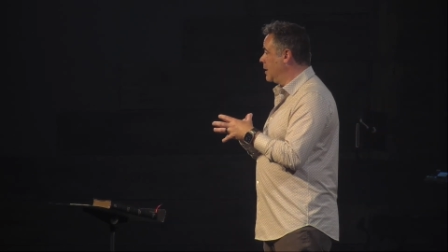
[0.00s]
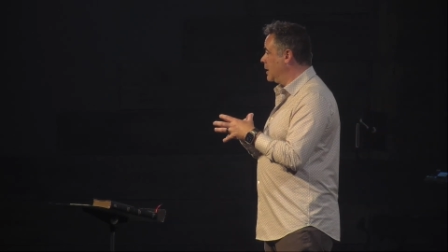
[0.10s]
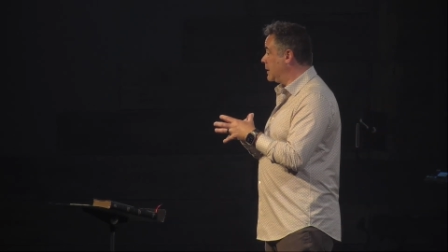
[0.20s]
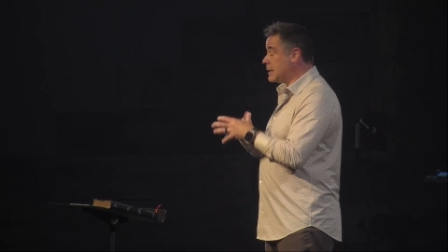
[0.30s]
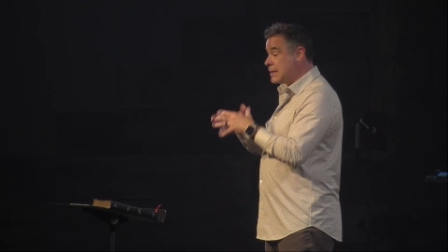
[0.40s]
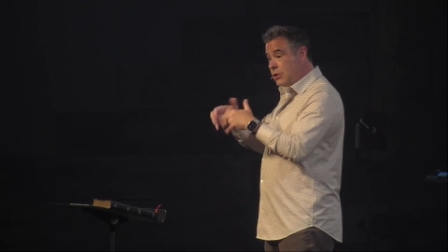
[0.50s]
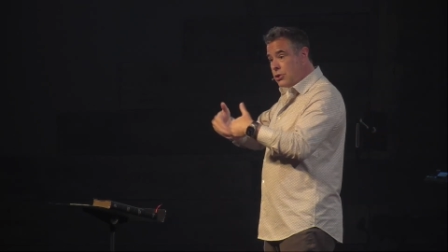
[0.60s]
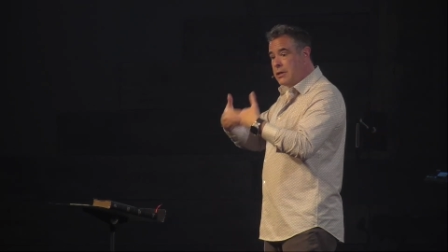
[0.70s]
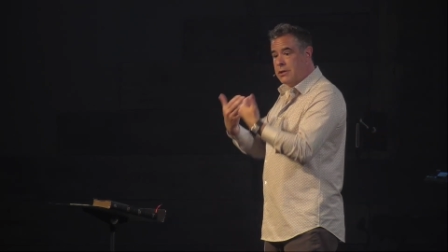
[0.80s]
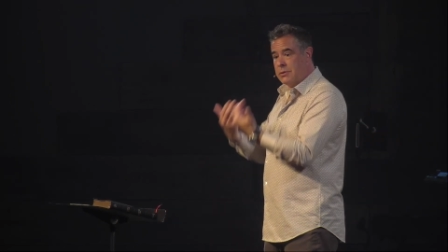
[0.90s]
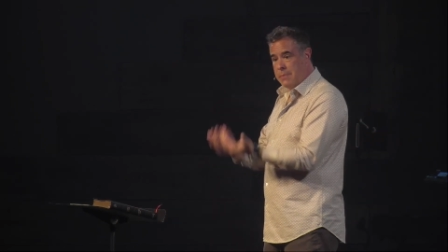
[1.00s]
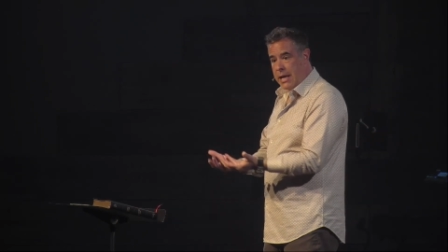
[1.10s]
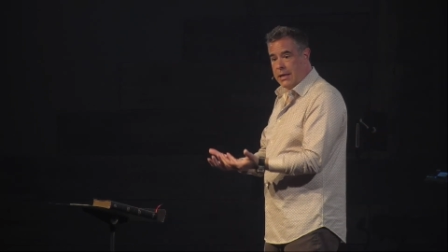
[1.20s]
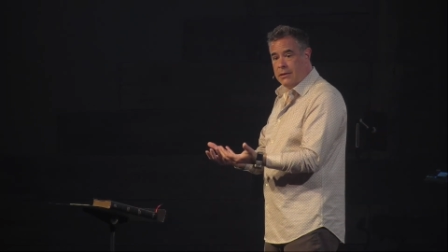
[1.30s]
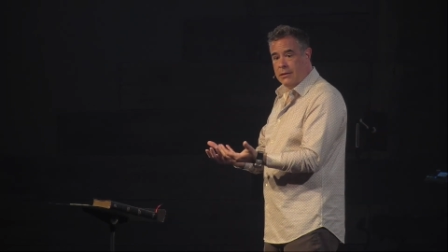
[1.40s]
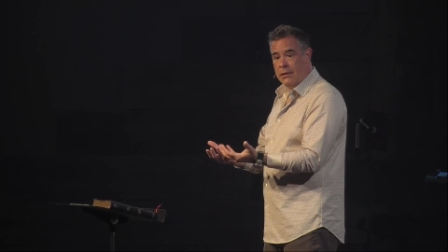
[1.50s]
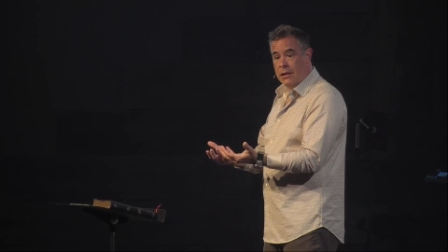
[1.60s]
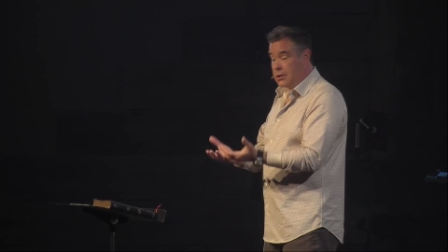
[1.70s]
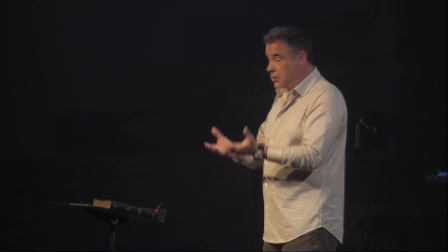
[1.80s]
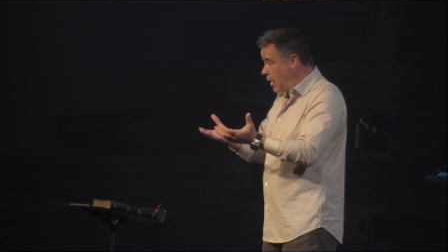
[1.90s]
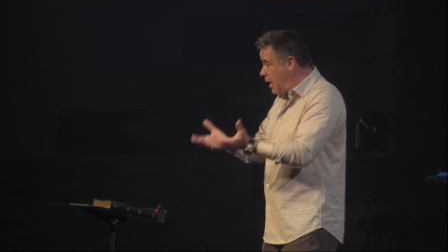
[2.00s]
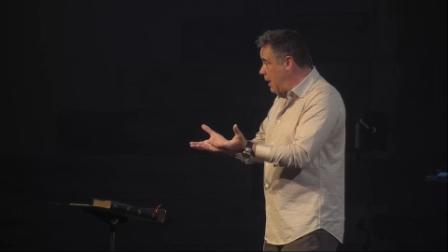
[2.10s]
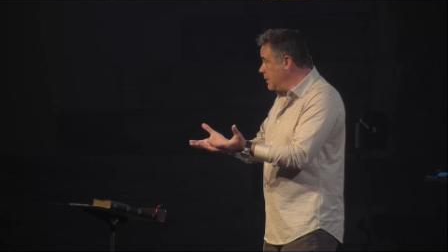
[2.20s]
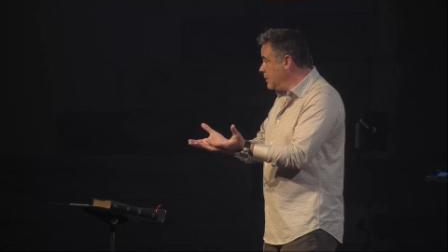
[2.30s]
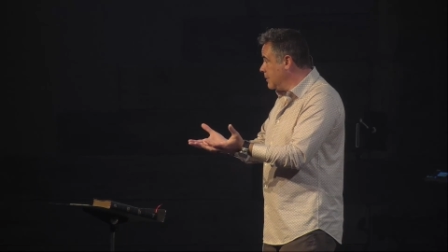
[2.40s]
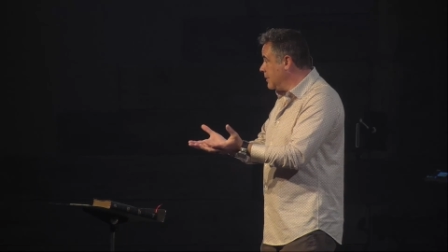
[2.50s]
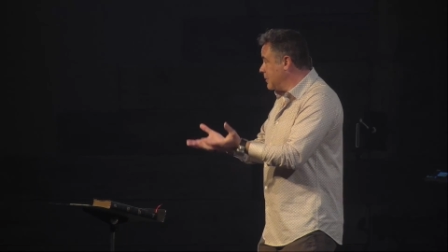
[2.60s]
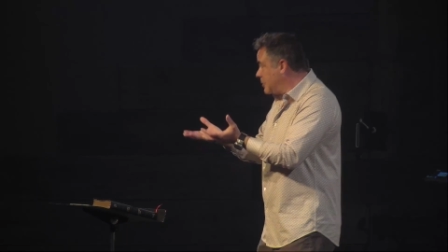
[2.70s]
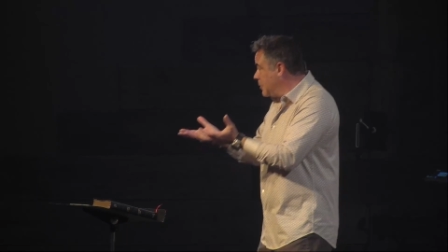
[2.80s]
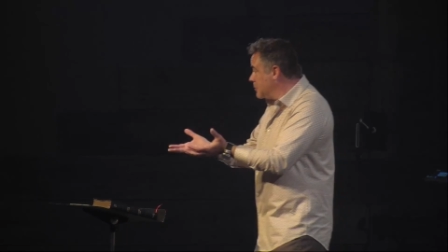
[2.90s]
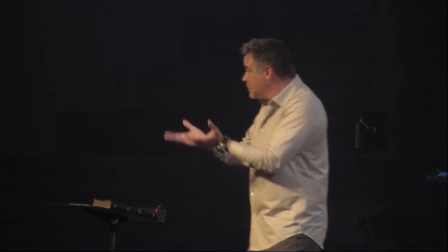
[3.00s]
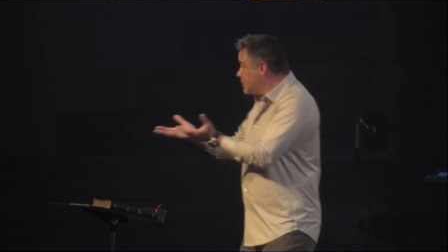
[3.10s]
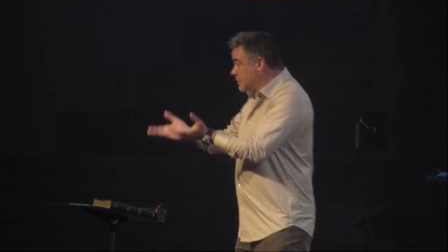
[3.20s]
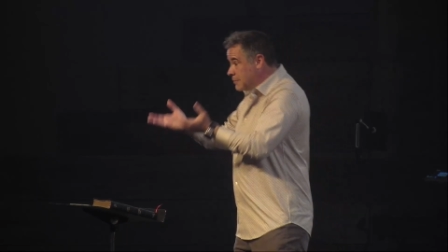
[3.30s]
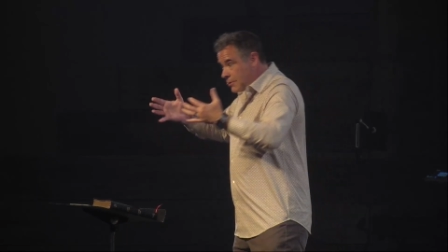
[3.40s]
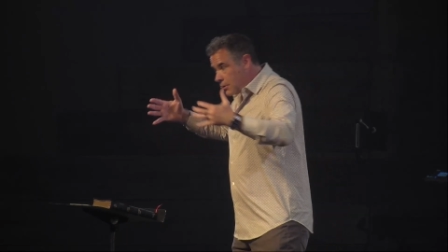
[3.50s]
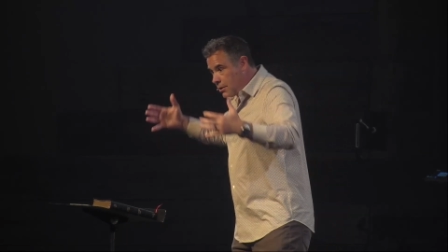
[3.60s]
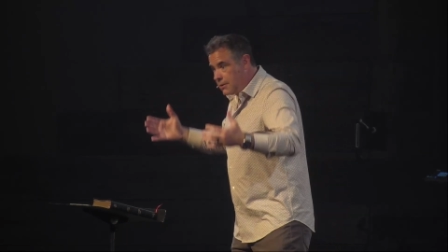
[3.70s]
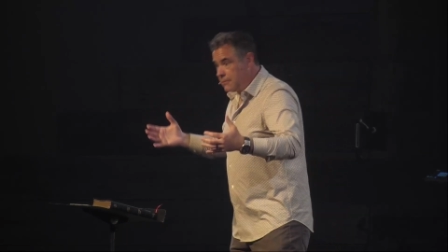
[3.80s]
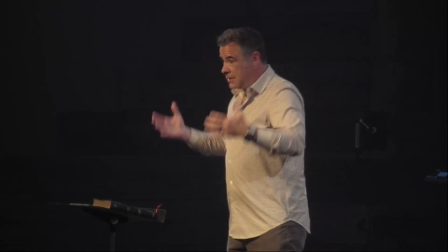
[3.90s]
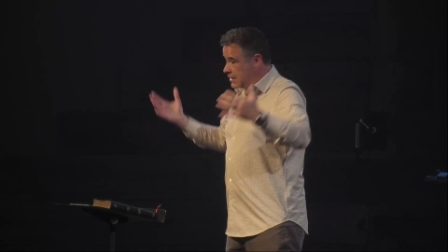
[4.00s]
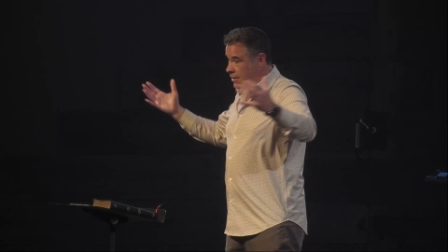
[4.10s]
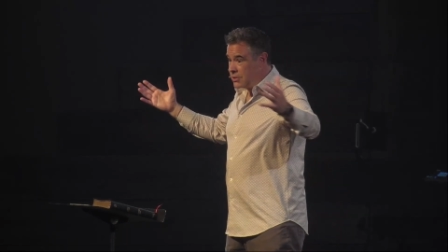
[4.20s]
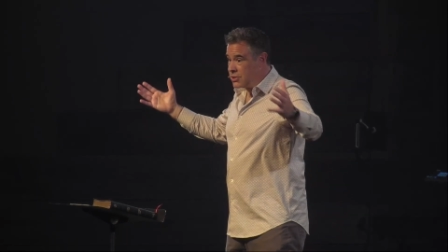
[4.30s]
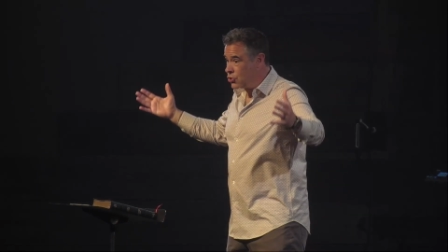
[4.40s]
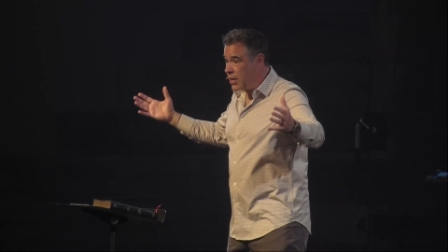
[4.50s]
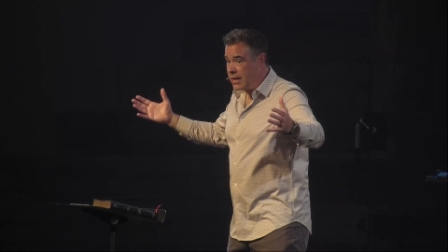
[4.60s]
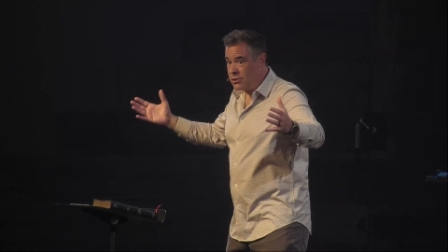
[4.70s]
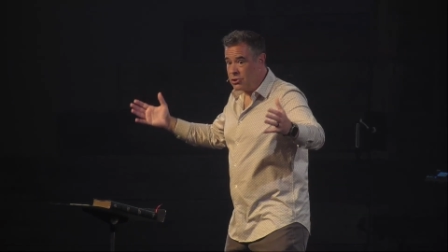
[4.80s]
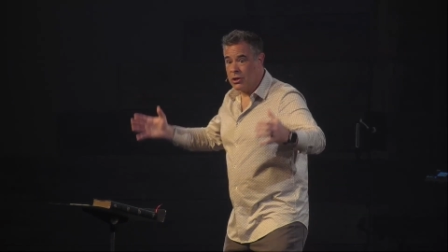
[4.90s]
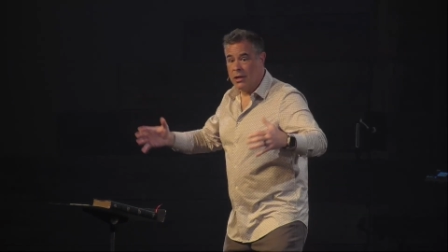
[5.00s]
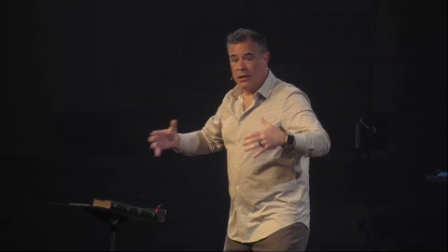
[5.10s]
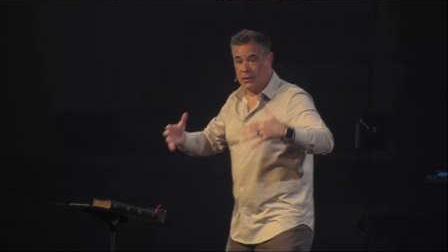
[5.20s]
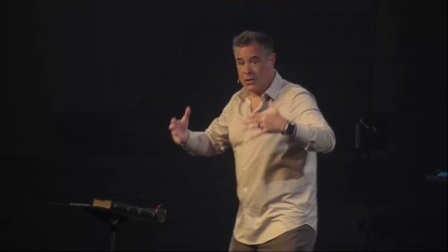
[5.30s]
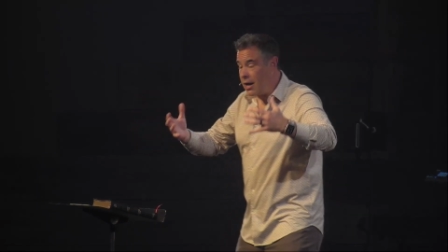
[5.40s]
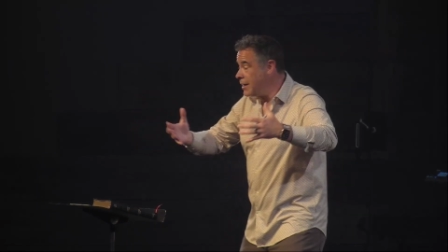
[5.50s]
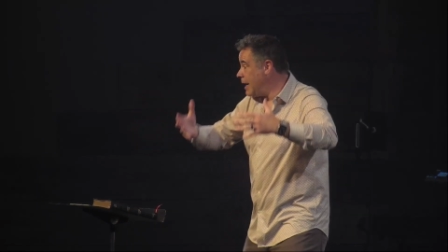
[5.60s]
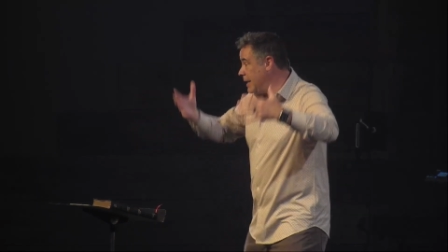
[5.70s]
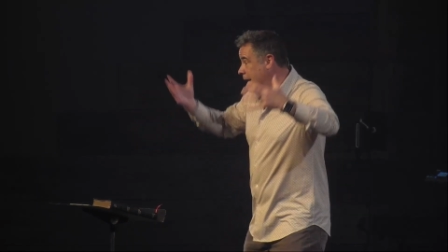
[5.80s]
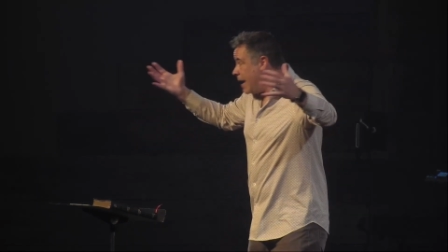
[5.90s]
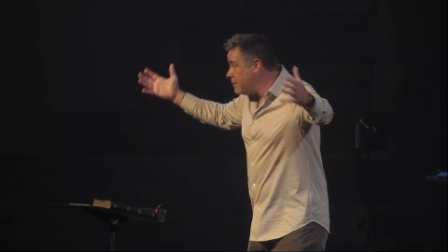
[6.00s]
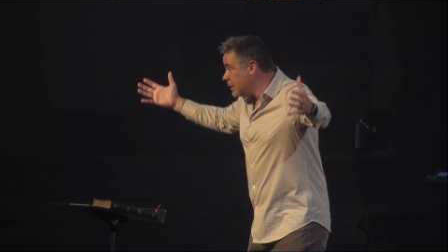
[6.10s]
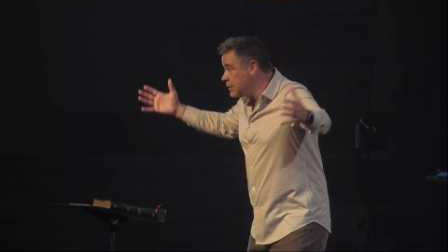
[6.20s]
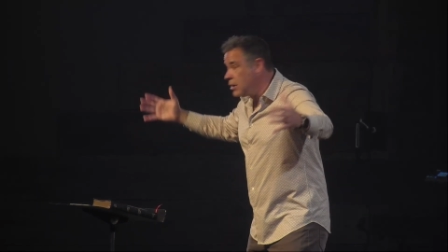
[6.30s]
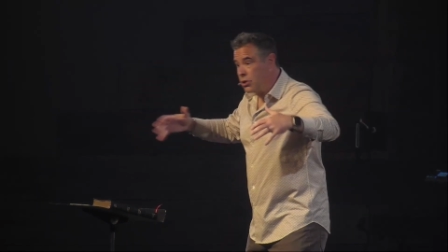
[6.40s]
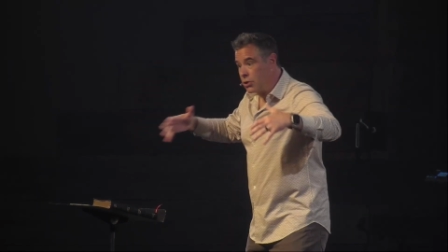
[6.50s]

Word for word: That decision is made. God goes, sounds strange, God and heaven